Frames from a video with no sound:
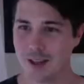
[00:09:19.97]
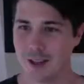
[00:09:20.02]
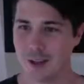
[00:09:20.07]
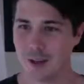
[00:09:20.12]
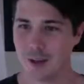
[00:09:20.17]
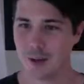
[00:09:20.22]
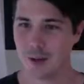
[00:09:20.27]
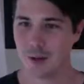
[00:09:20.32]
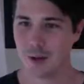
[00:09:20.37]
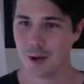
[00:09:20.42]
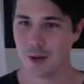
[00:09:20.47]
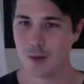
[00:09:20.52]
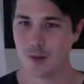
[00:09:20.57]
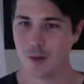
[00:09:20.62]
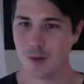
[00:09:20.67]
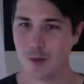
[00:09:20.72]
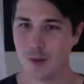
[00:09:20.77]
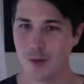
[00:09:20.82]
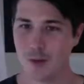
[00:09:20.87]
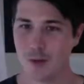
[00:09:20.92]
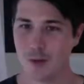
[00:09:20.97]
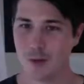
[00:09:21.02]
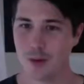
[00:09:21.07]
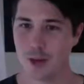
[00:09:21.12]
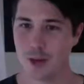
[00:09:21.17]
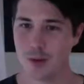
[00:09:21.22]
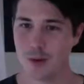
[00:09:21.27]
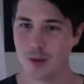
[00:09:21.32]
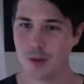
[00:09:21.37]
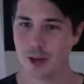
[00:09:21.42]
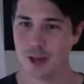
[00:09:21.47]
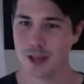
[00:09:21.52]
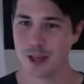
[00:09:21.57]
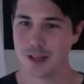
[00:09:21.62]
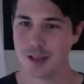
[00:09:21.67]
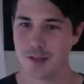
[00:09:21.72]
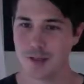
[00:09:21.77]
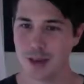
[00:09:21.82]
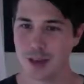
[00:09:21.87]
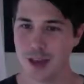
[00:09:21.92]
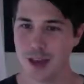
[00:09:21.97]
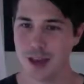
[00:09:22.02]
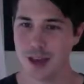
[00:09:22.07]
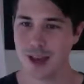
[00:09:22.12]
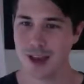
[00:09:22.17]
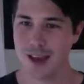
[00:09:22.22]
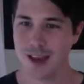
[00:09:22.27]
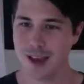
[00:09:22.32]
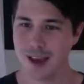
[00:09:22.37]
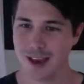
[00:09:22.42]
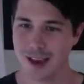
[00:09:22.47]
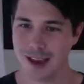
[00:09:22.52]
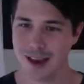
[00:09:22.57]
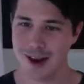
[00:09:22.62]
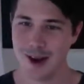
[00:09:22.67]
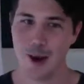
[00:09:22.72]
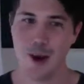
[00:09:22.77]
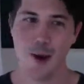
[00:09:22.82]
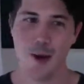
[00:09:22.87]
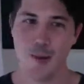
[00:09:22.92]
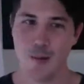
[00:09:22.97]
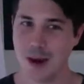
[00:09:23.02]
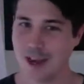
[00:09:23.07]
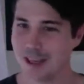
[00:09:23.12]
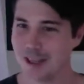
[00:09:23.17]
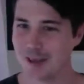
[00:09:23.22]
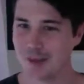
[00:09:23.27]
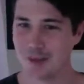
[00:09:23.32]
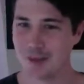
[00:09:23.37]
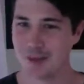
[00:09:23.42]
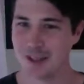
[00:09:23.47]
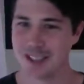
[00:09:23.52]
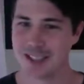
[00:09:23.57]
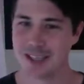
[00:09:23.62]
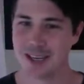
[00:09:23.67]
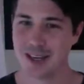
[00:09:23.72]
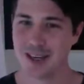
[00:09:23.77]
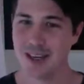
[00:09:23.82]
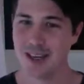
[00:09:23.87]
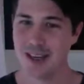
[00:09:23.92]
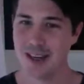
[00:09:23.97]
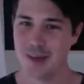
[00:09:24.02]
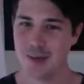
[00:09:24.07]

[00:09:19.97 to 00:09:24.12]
3 or 4 of the really good players were there, and a whole bunch were missing.